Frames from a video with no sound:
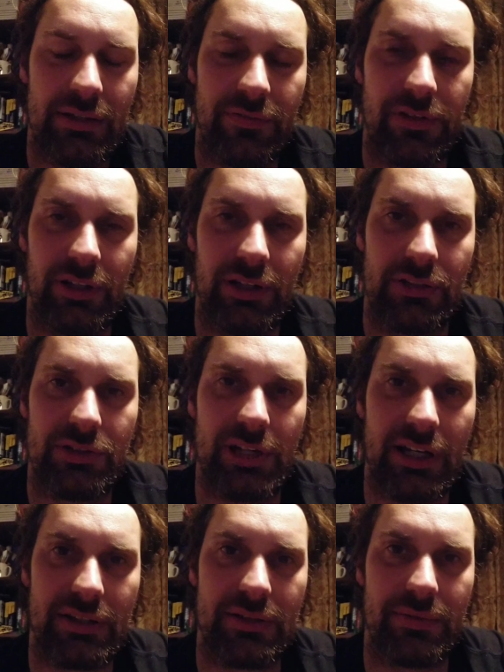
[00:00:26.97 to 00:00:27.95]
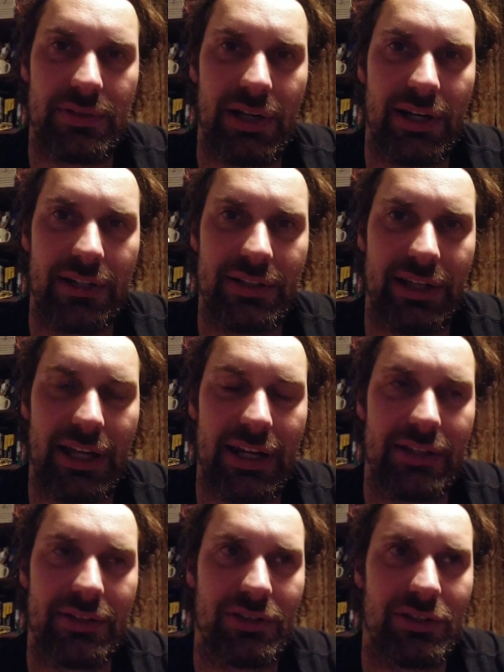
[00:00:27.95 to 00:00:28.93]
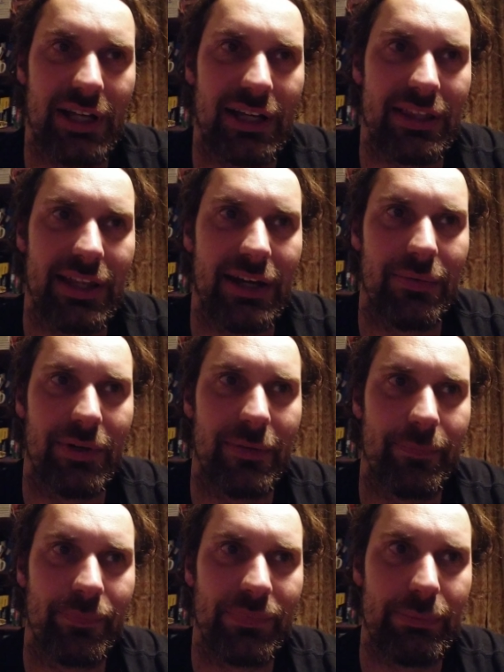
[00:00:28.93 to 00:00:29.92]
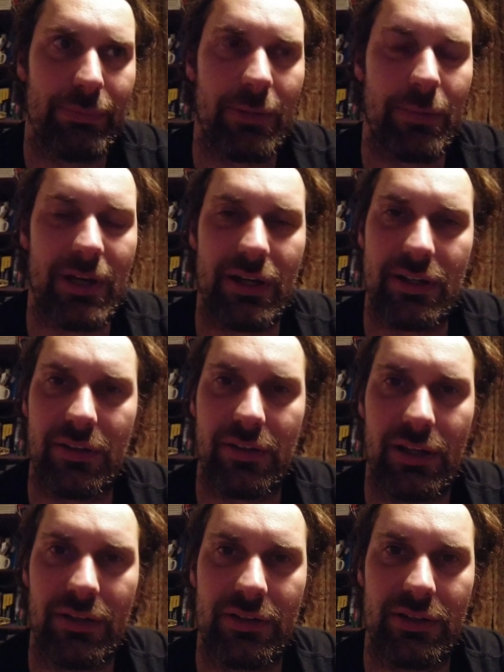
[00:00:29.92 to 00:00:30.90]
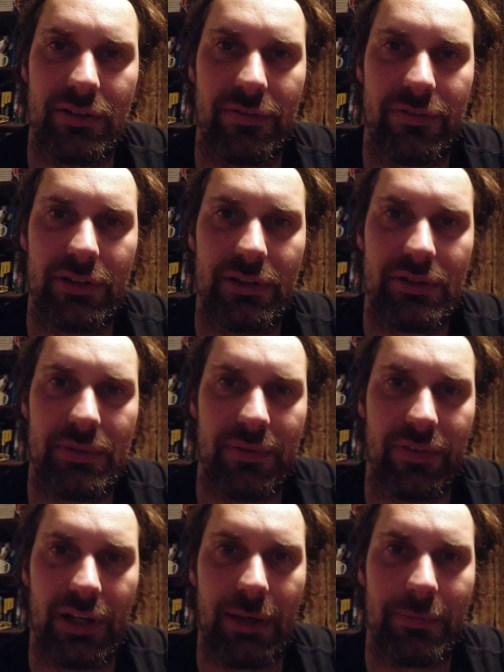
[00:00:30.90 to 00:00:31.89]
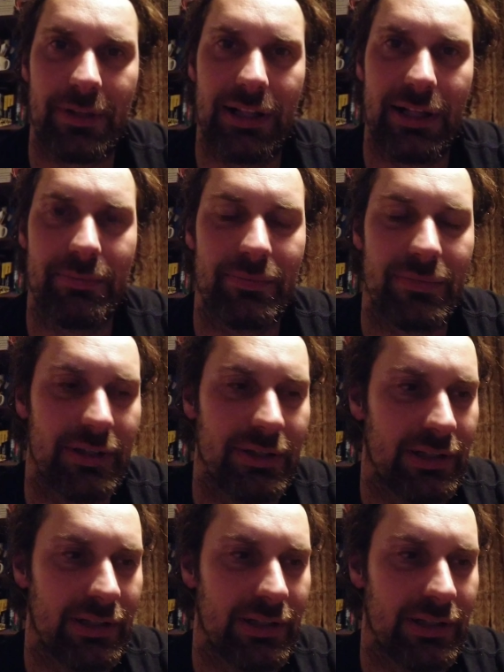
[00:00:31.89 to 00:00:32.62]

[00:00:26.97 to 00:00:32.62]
Fuel injector was hard to get at to check that one. Maybe I could have gone to the fuse with an amp clamp,